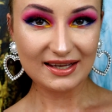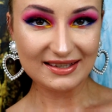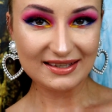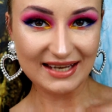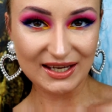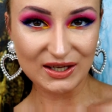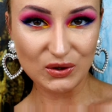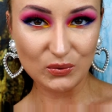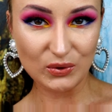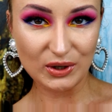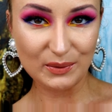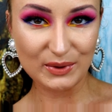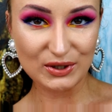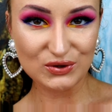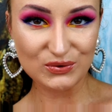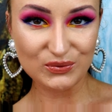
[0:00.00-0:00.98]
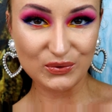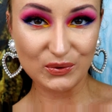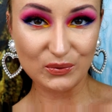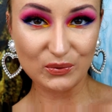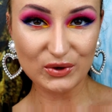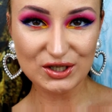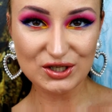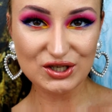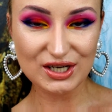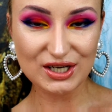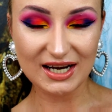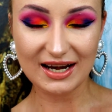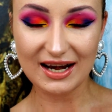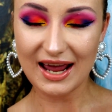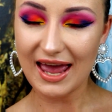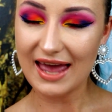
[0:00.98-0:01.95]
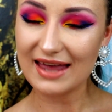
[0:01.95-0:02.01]
Thank you very much for
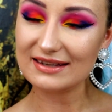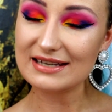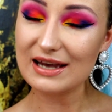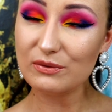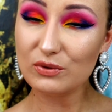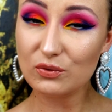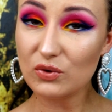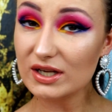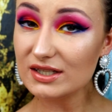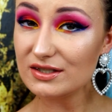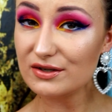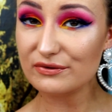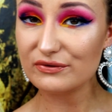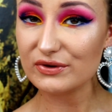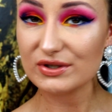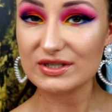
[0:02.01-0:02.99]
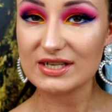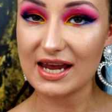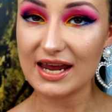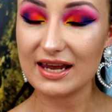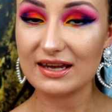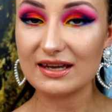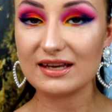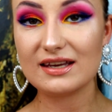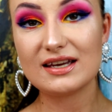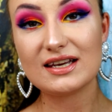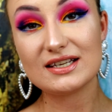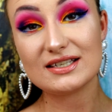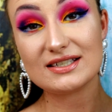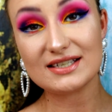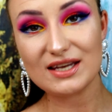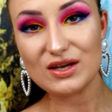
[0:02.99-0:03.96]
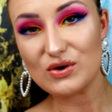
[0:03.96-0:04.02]
watching and have a wonderful day.
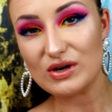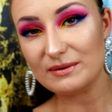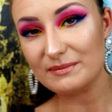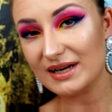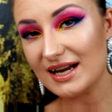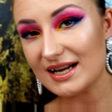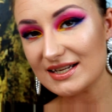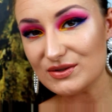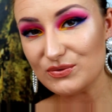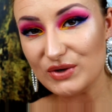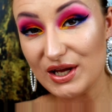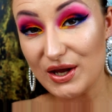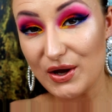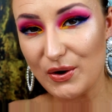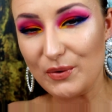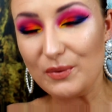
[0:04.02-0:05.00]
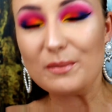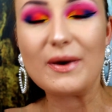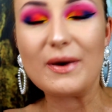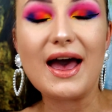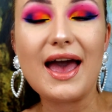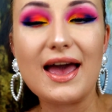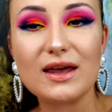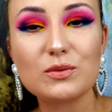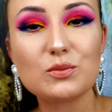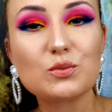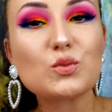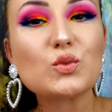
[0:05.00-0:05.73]
See you in my next video. Bye!